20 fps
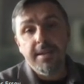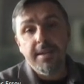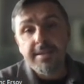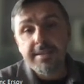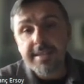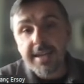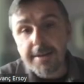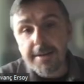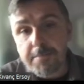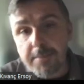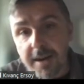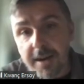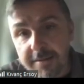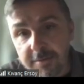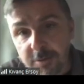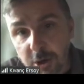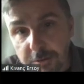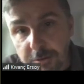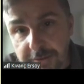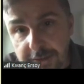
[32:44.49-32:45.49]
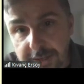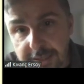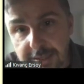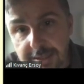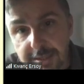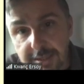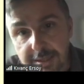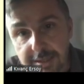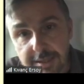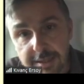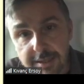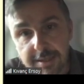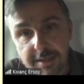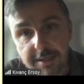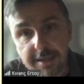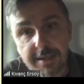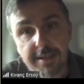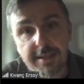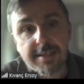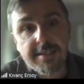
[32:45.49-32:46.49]
Some power of it
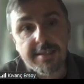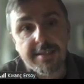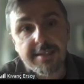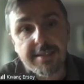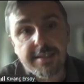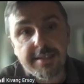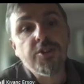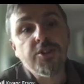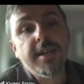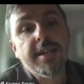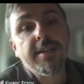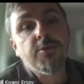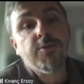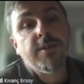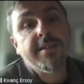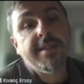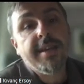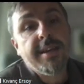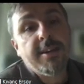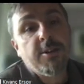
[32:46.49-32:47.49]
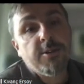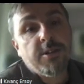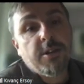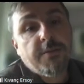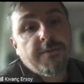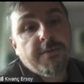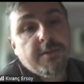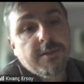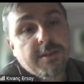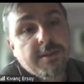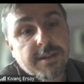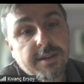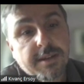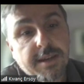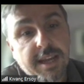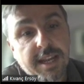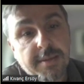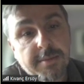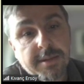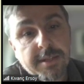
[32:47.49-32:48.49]
is conjugate to a diagonal
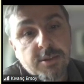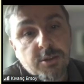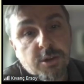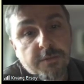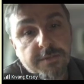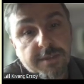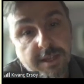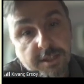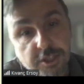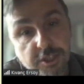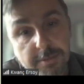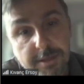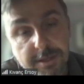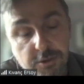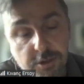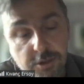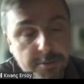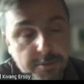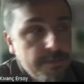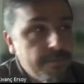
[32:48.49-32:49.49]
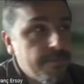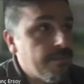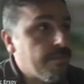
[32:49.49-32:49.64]
element of the algebraic group.